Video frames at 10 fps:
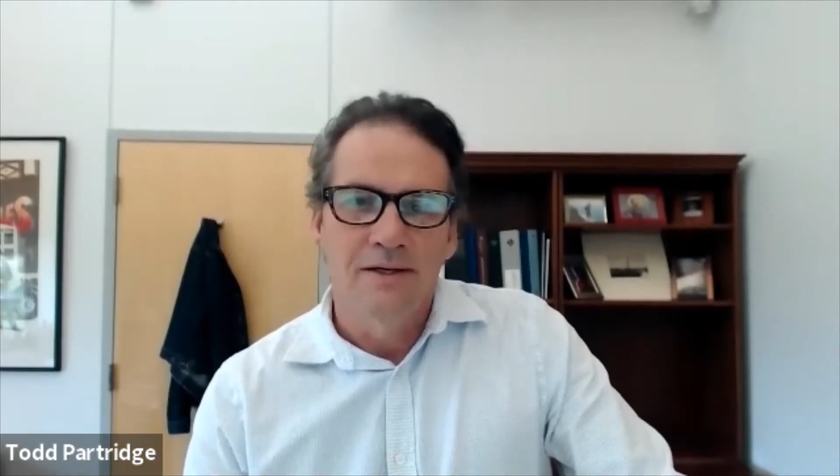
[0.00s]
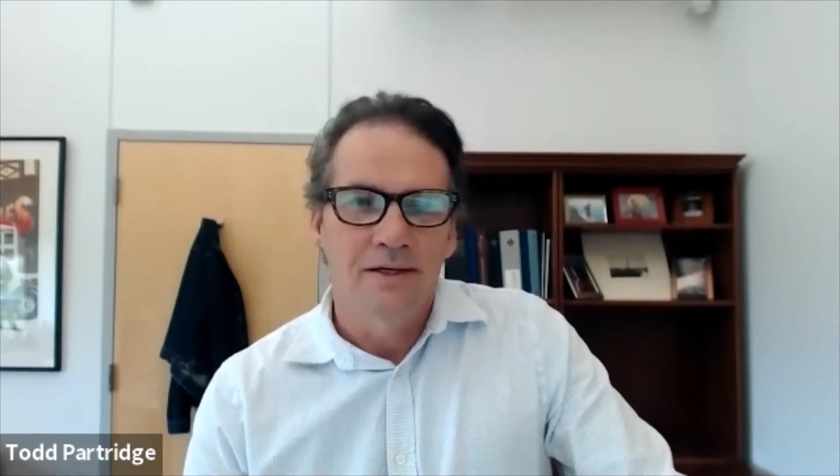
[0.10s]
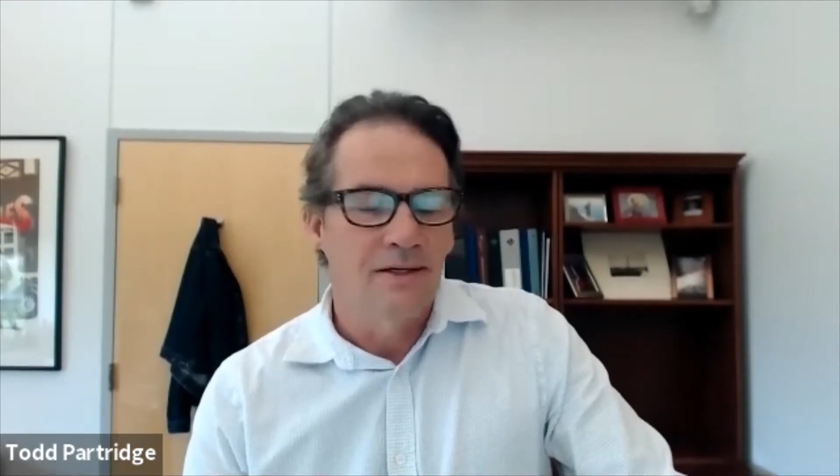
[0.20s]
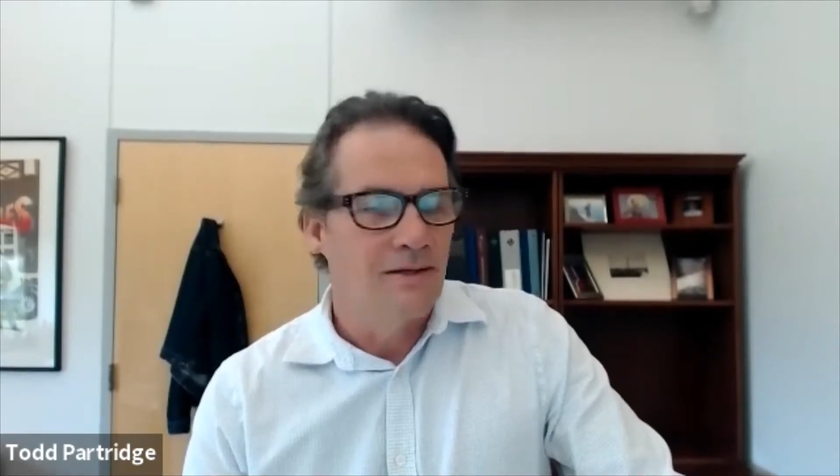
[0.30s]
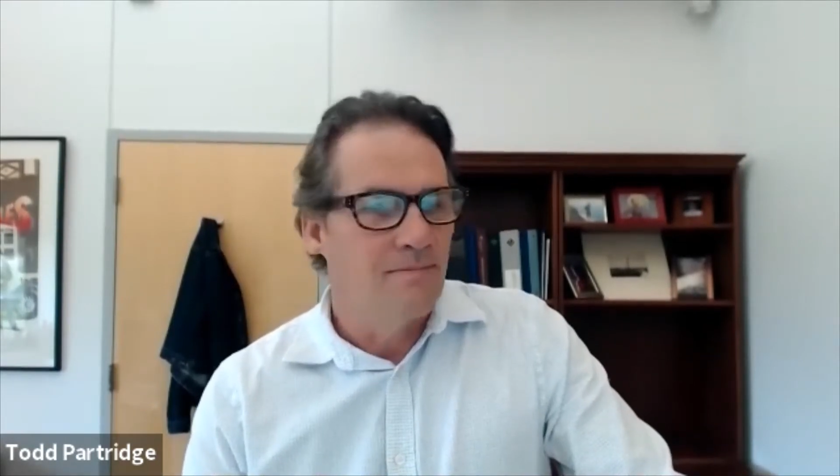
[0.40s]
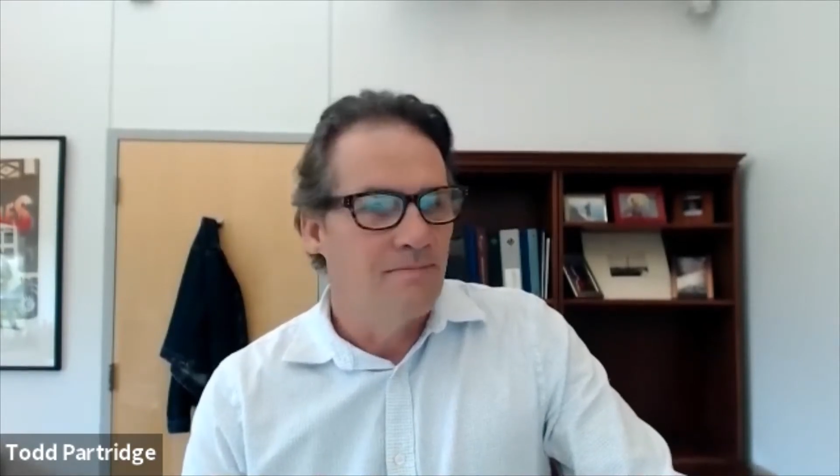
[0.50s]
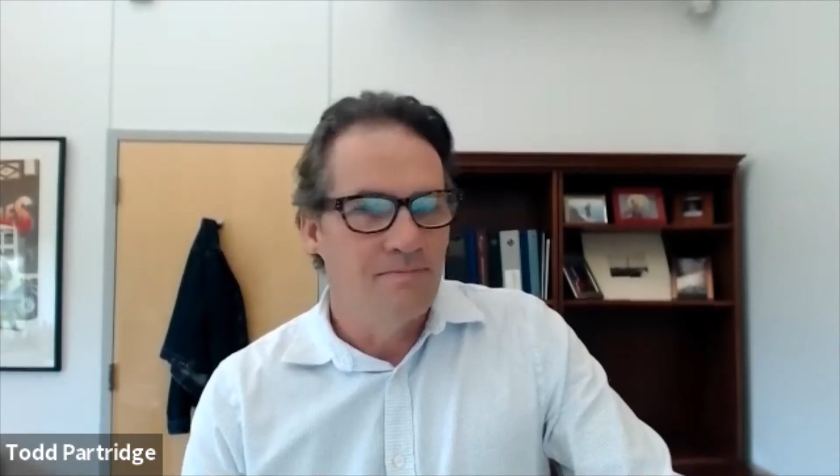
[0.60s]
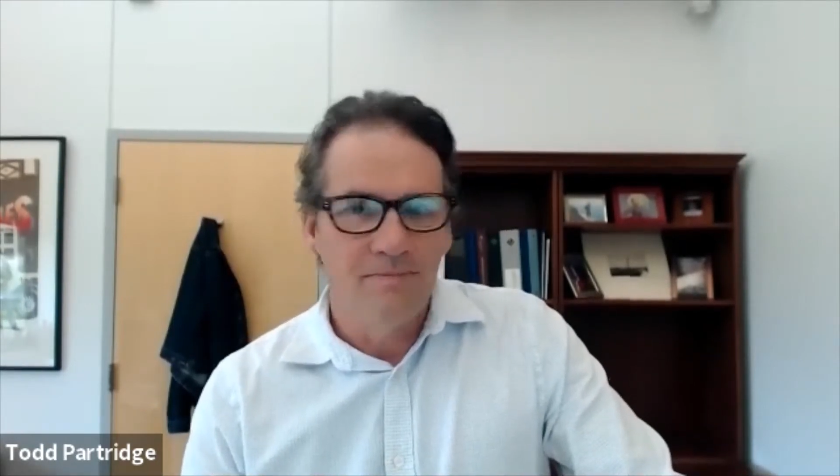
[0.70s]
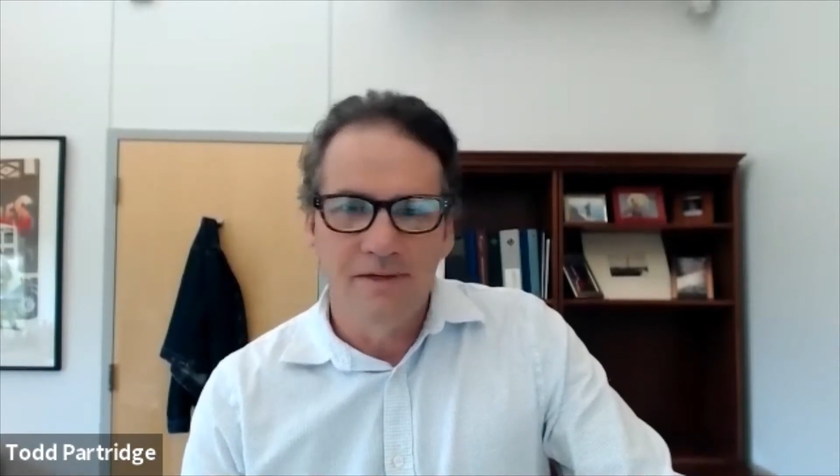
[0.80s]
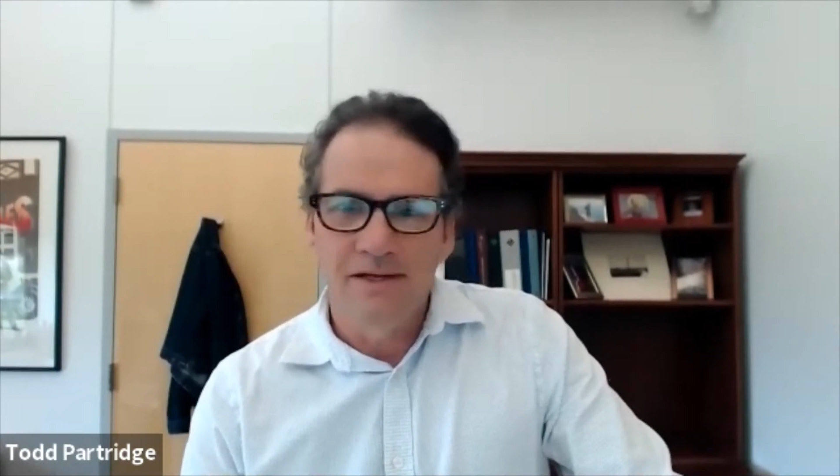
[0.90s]
um,
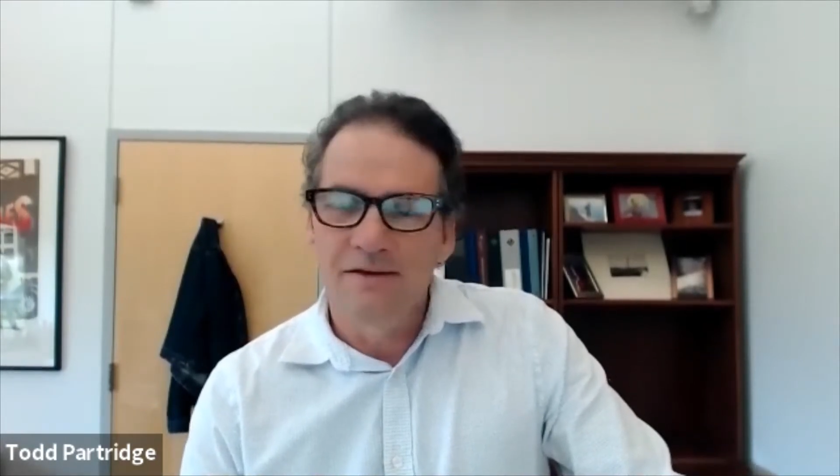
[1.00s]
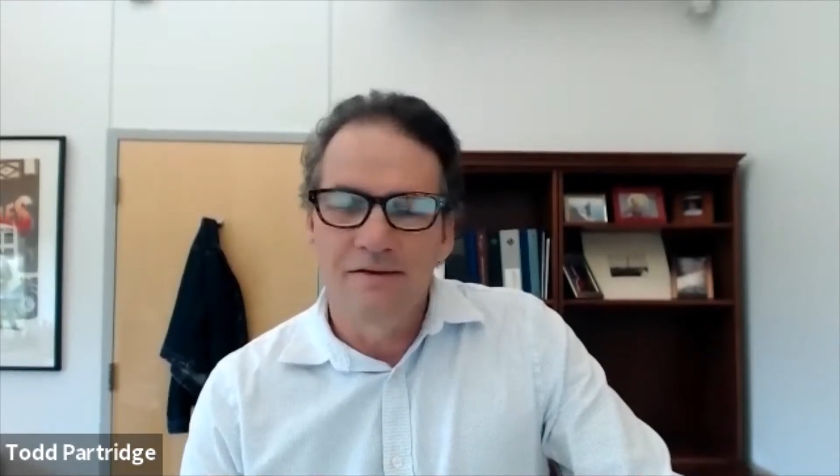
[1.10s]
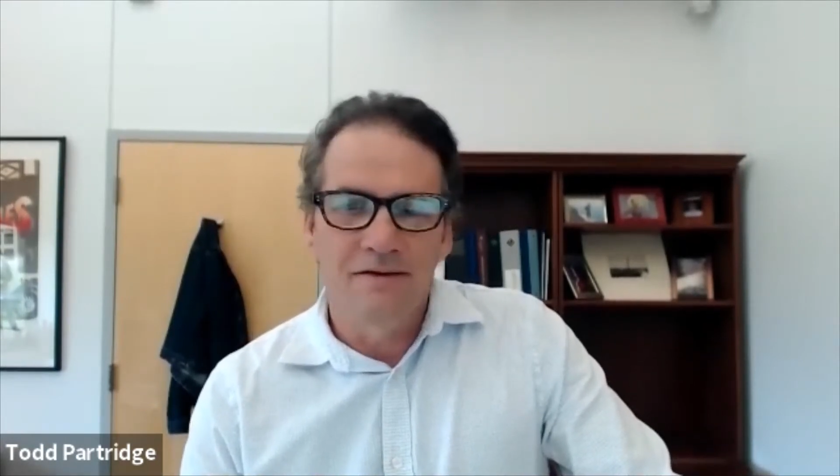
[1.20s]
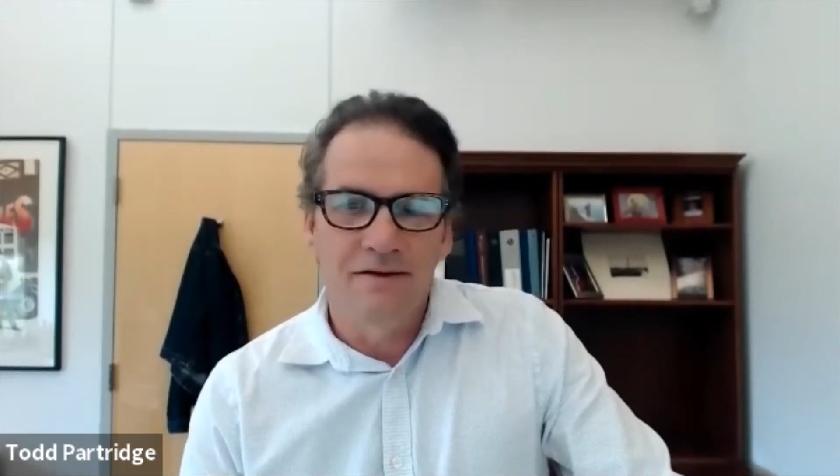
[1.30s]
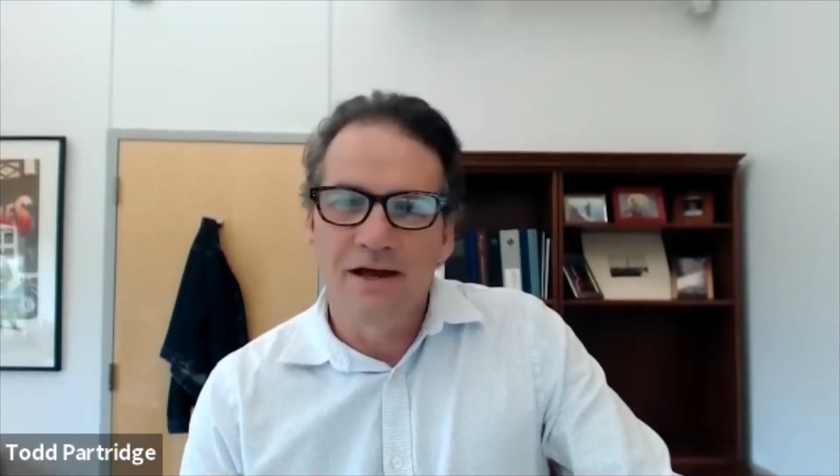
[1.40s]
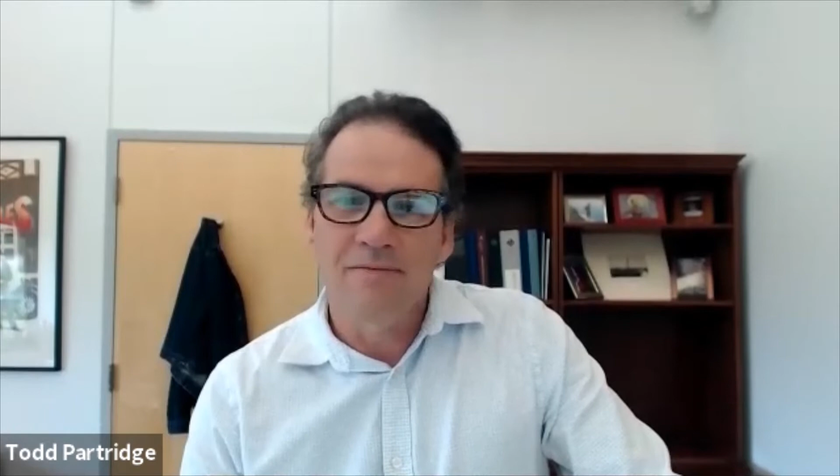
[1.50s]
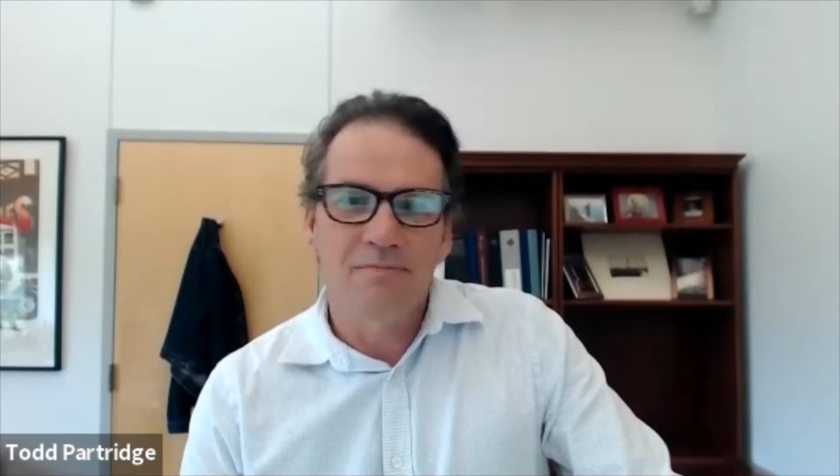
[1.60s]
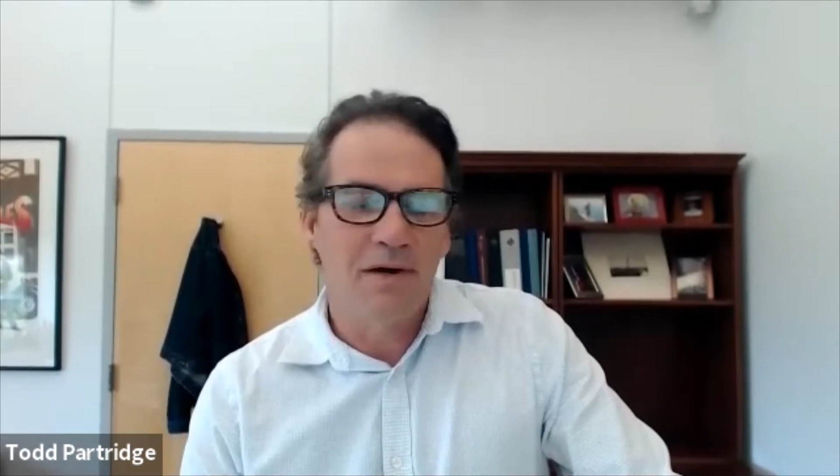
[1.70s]
and not